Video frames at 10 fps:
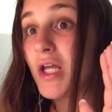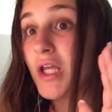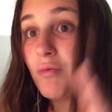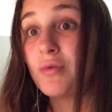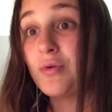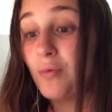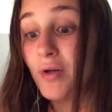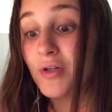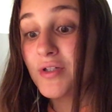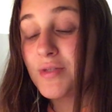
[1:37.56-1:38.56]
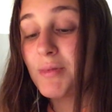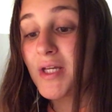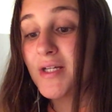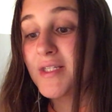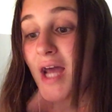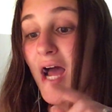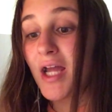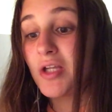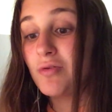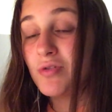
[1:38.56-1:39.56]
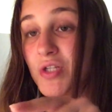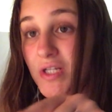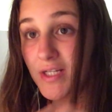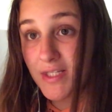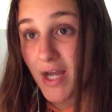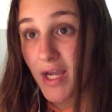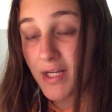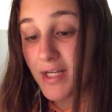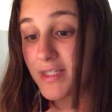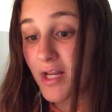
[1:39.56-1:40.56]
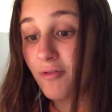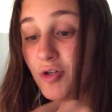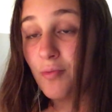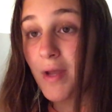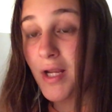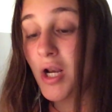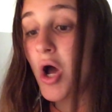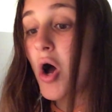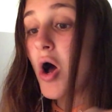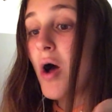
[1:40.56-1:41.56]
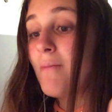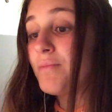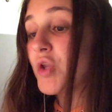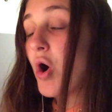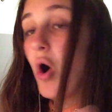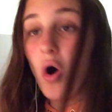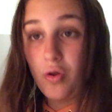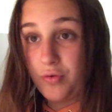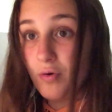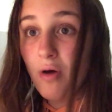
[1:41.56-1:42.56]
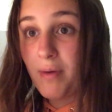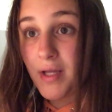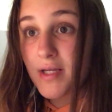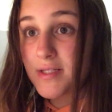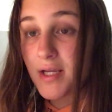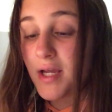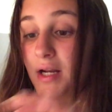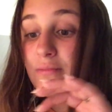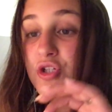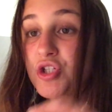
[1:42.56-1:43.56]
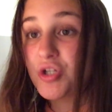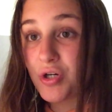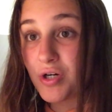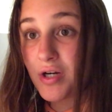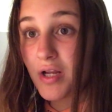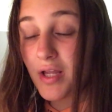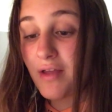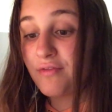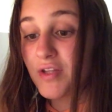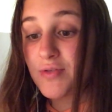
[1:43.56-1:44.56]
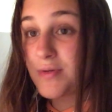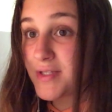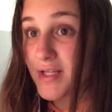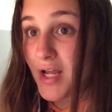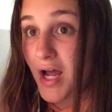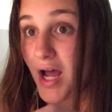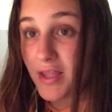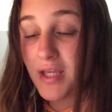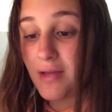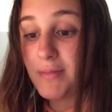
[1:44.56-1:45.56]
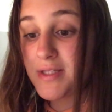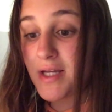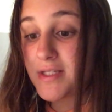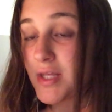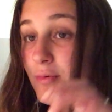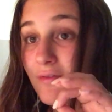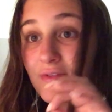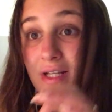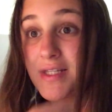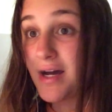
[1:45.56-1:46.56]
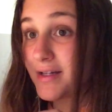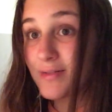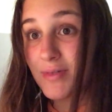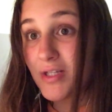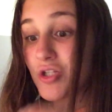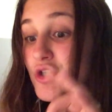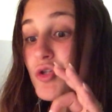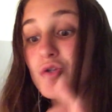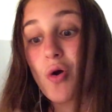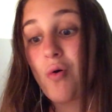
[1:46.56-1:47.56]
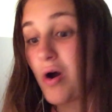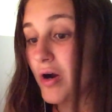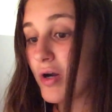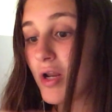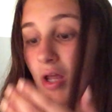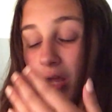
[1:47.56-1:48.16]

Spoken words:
it will do wonders, because I used design instead of domain all throughout my essay, and I'm sure if this was on the AP test, they would have docked me so hard.